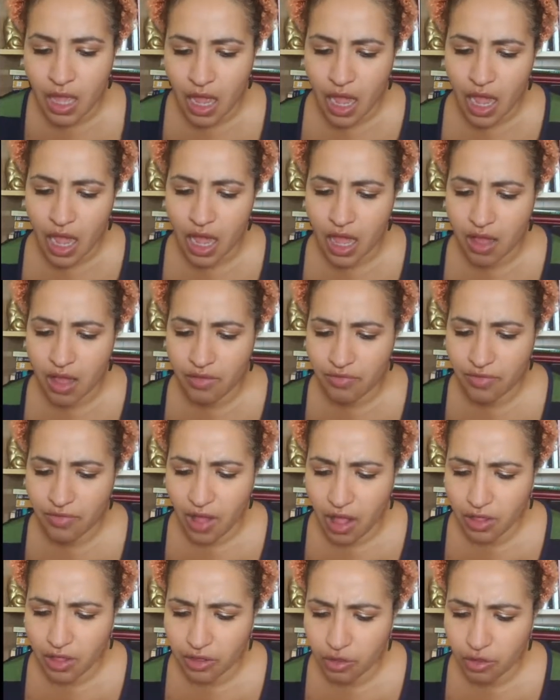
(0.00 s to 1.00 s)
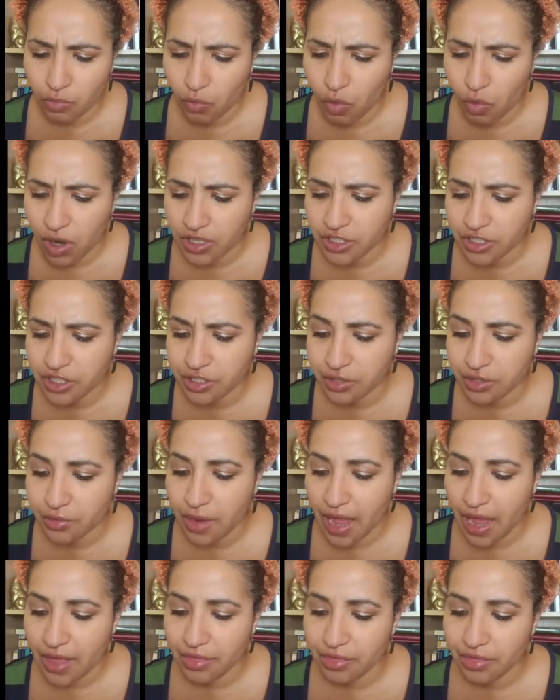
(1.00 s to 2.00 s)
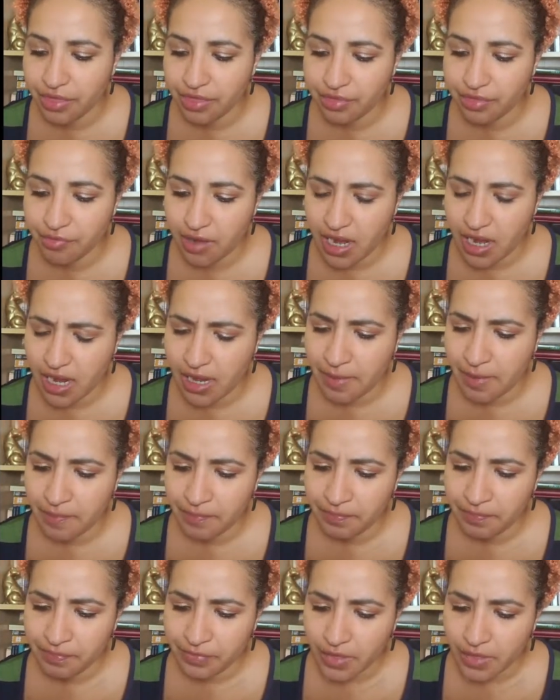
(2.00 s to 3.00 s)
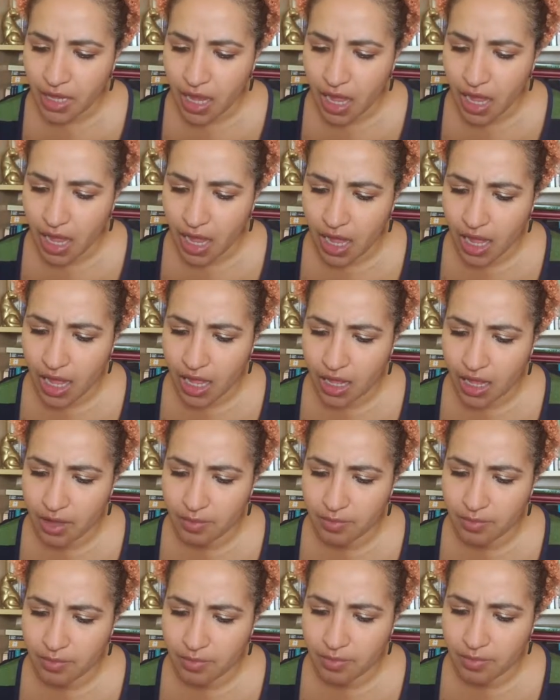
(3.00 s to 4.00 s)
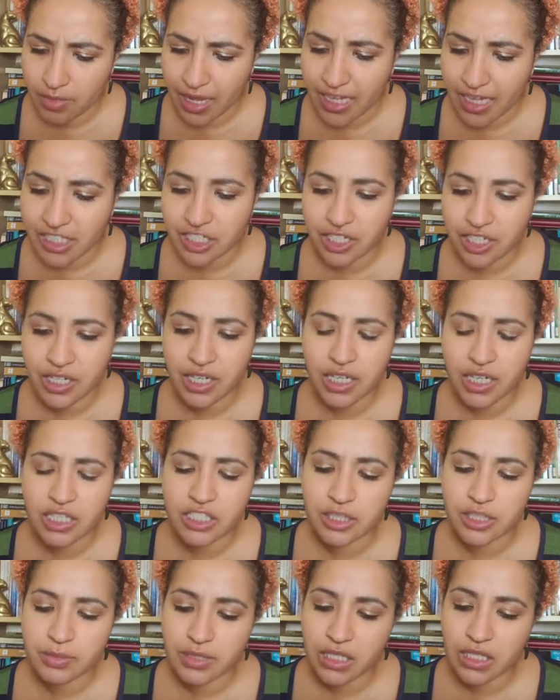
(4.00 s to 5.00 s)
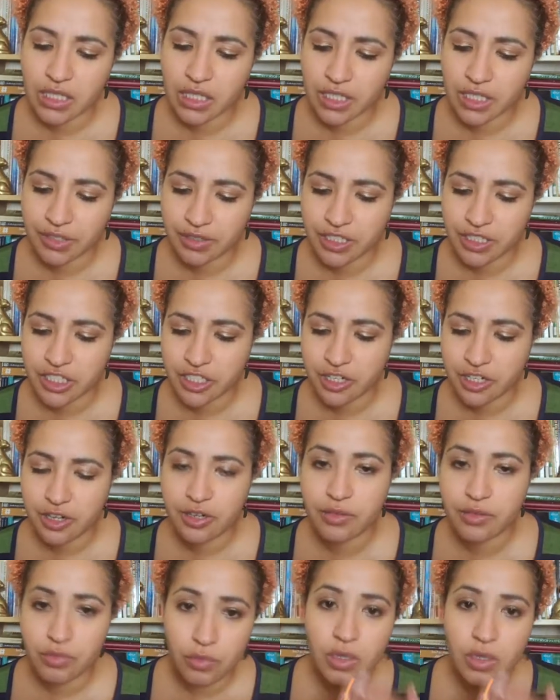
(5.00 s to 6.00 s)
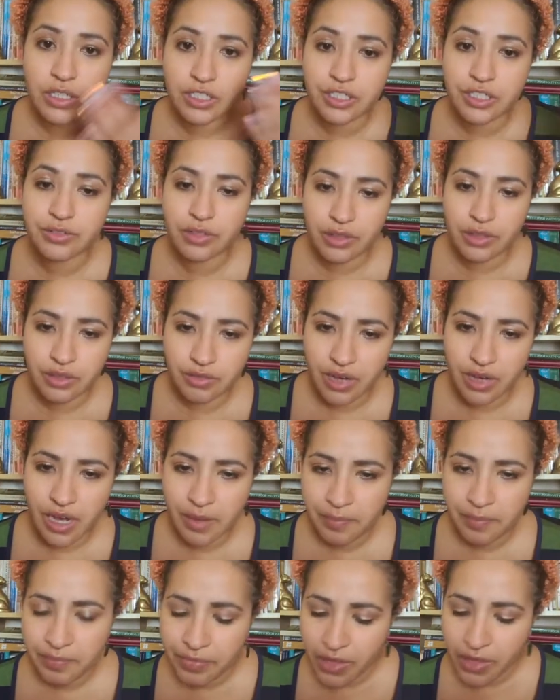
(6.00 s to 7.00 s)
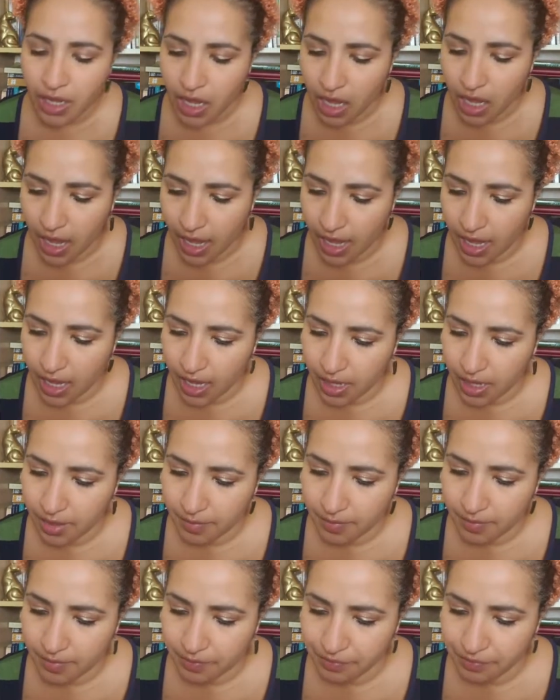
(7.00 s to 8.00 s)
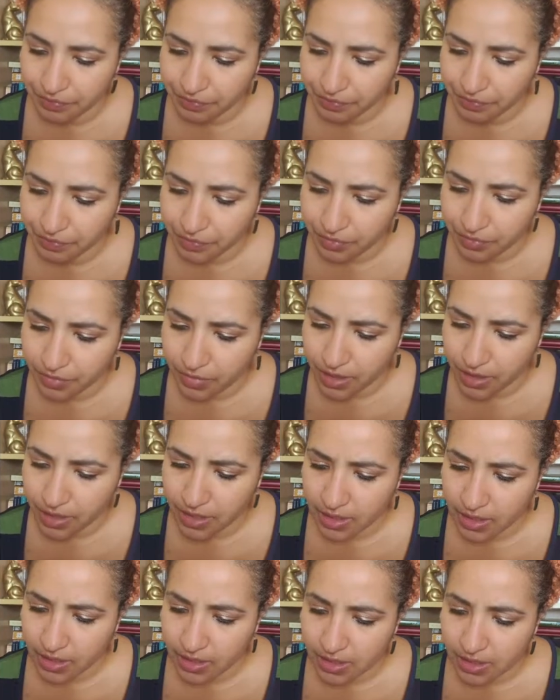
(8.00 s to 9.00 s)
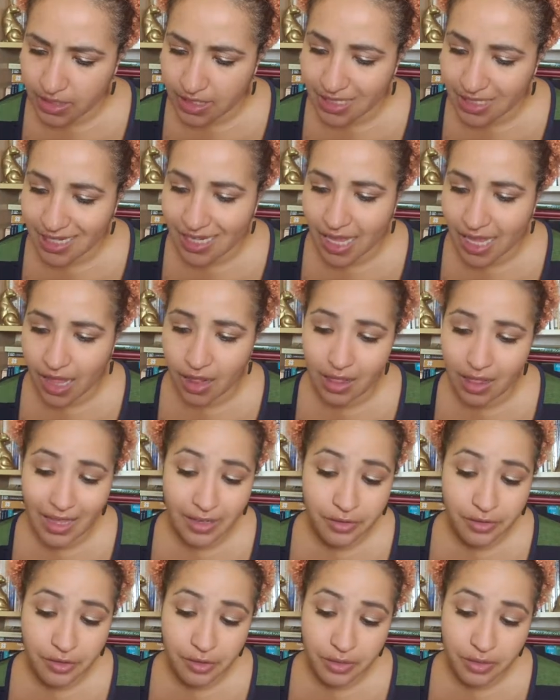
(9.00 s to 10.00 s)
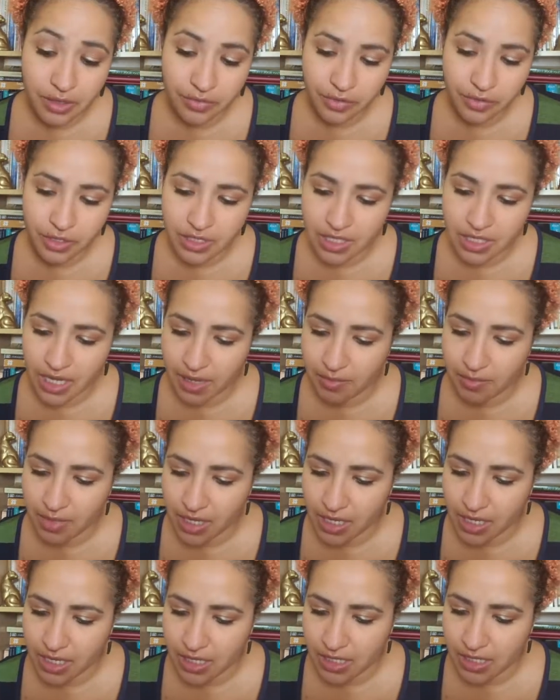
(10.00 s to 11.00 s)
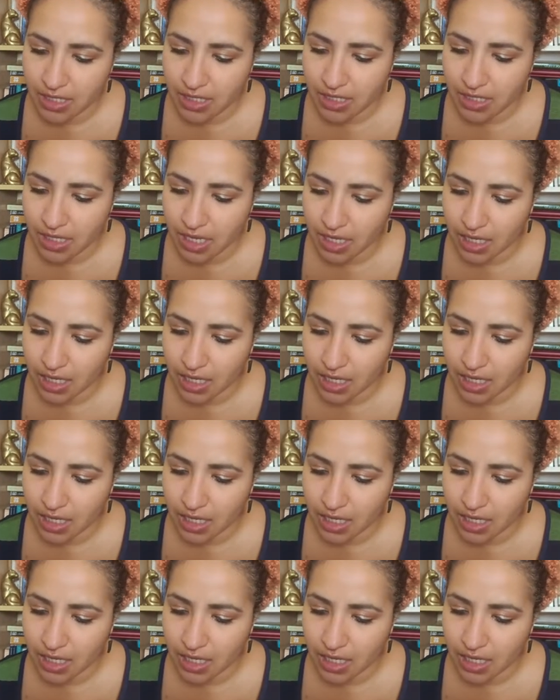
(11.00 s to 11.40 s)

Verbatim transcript: Uh, volume 1, 2, and 3. Um, Ancient Egyptian Literature 1, 2, and 3. Um, CL, I don't know what the first name is.